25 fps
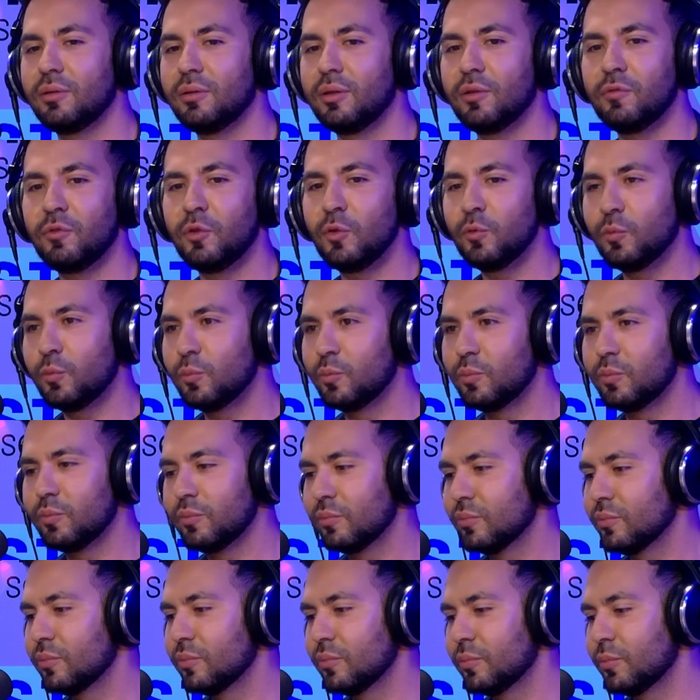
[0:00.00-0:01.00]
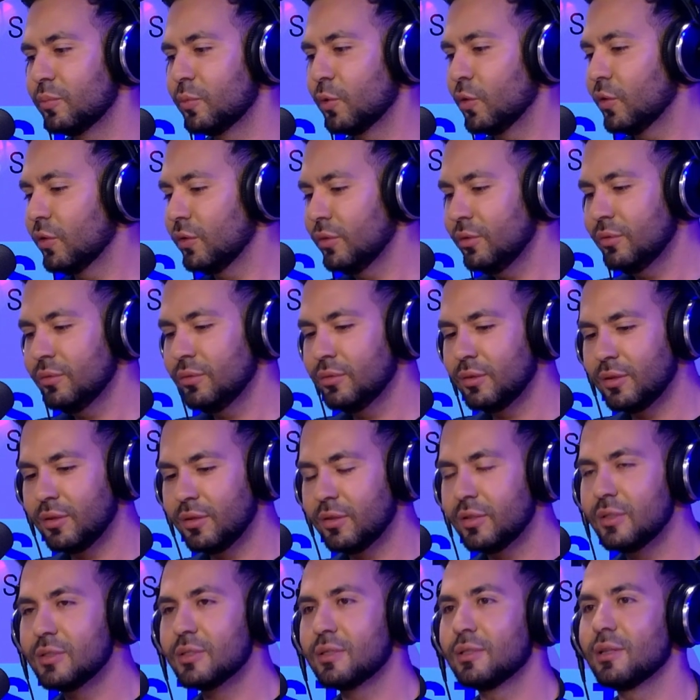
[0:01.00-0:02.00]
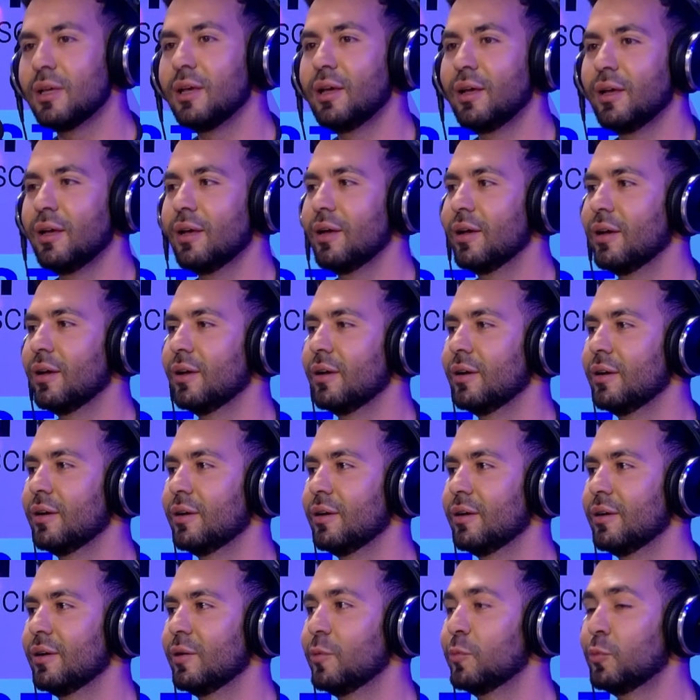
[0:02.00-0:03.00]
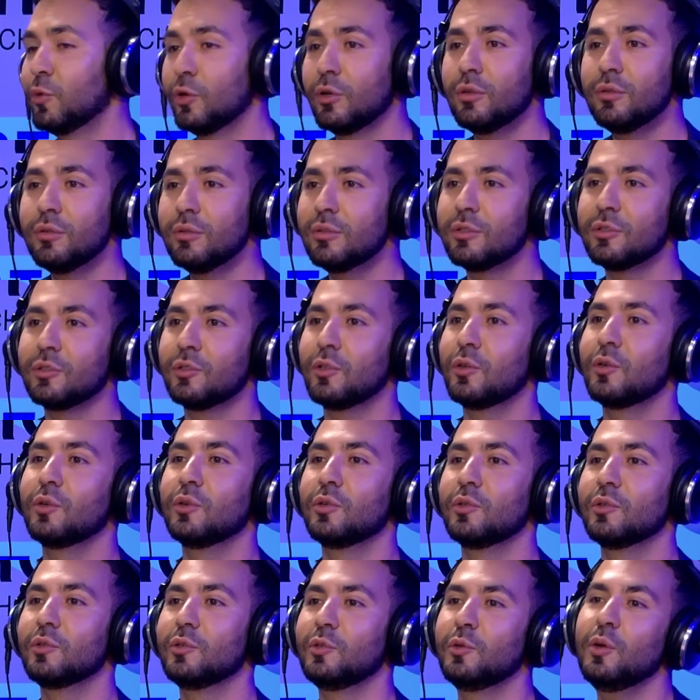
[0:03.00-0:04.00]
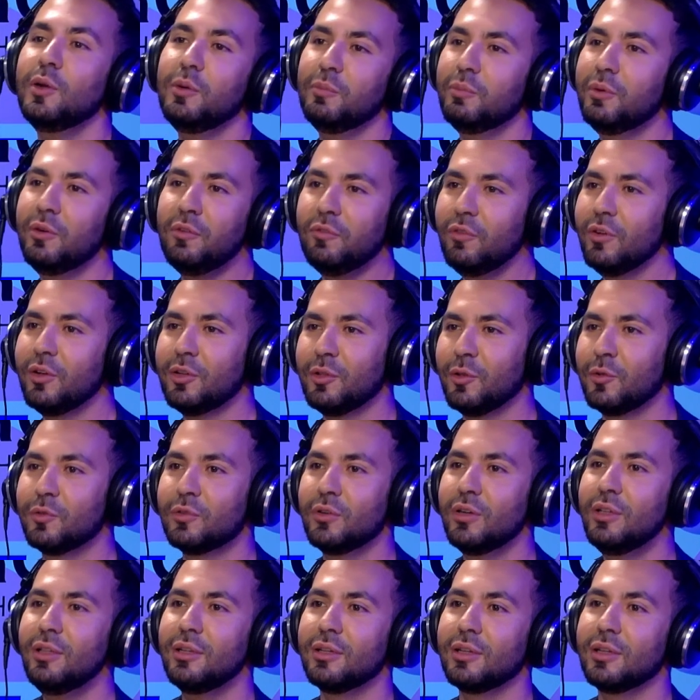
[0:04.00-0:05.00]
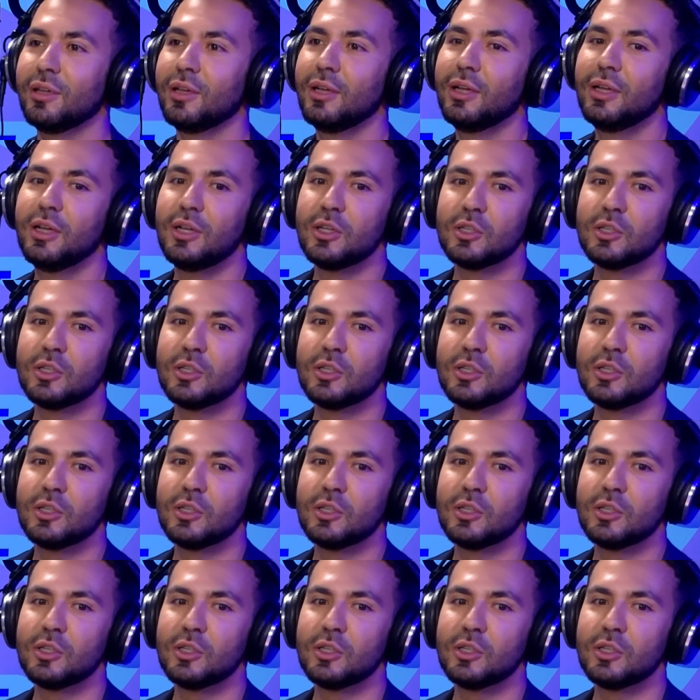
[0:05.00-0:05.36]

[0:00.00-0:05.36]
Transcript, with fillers: If you're born in this world, so you are perfect already.